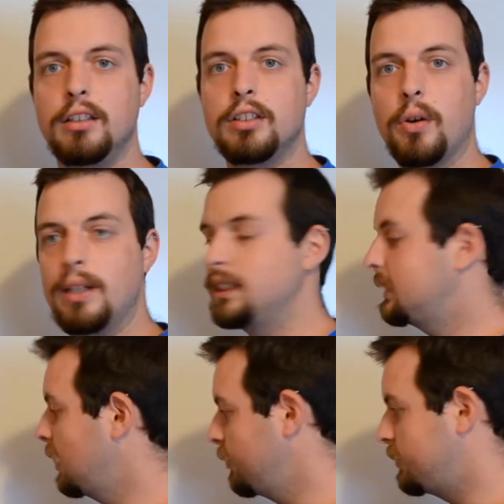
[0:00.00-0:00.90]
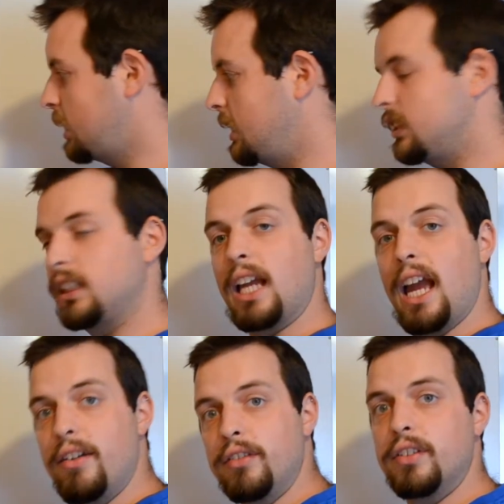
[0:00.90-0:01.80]
So instead of changing
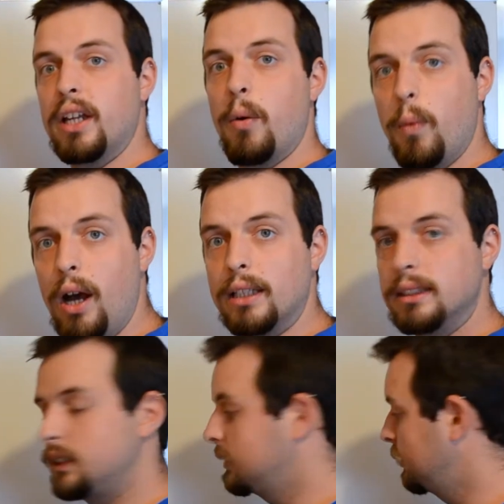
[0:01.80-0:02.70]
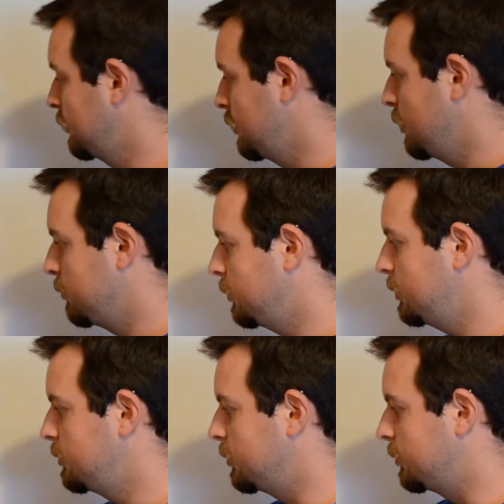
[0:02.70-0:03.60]
everything at once, what
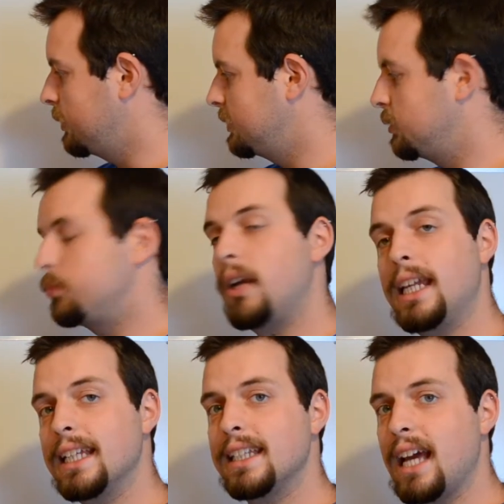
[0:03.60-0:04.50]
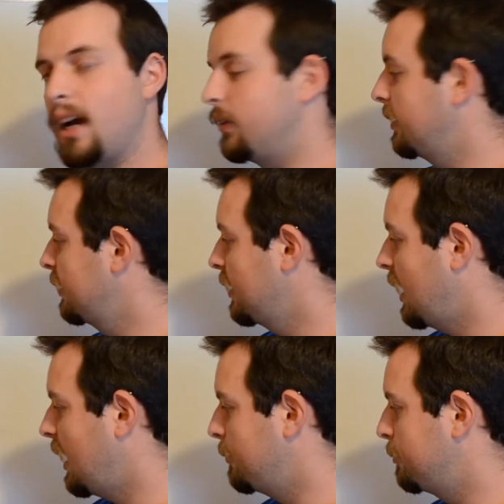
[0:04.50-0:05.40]
you do is you break it down
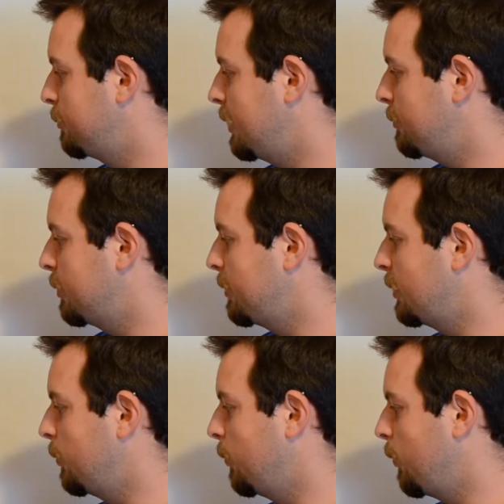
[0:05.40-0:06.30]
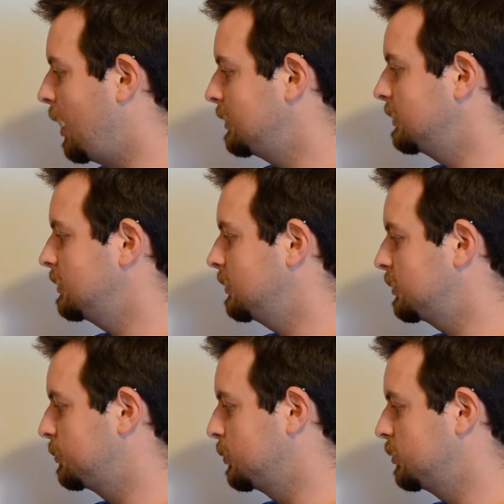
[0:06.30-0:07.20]
and implement one
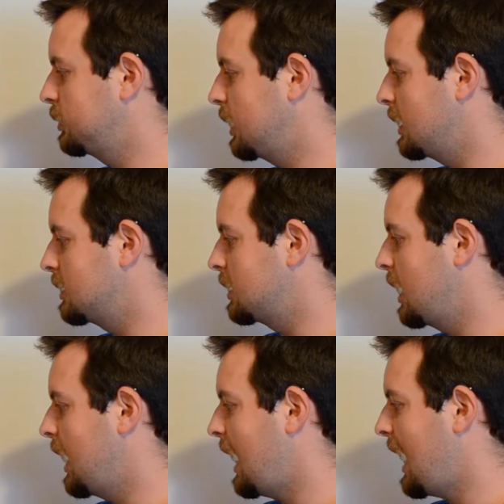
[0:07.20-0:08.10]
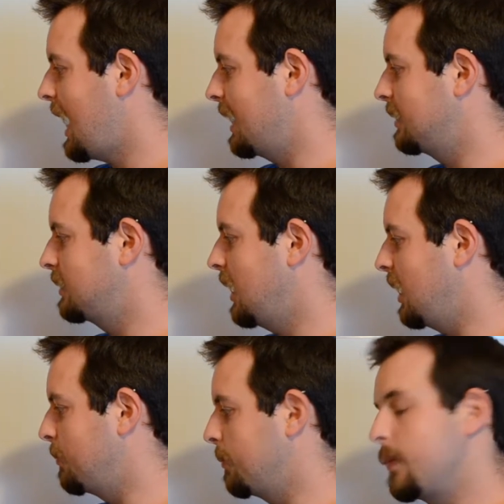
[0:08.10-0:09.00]
small change at a
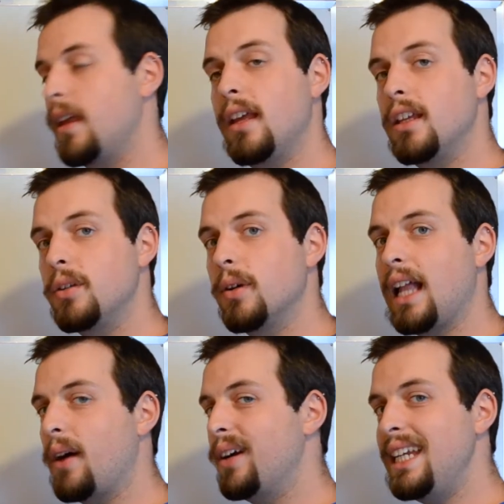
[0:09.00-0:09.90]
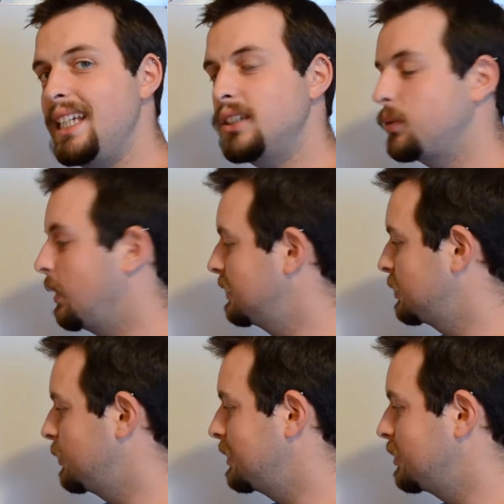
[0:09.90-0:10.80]
time. You allow each one
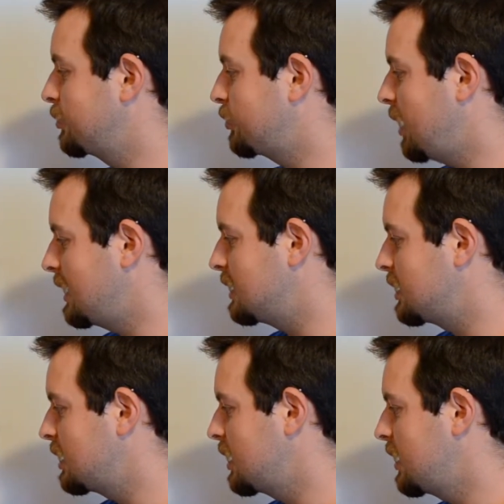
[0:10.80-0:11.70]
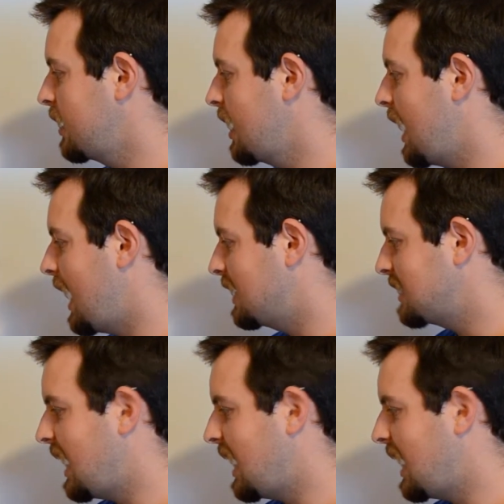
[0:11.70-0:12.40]
to entrench as a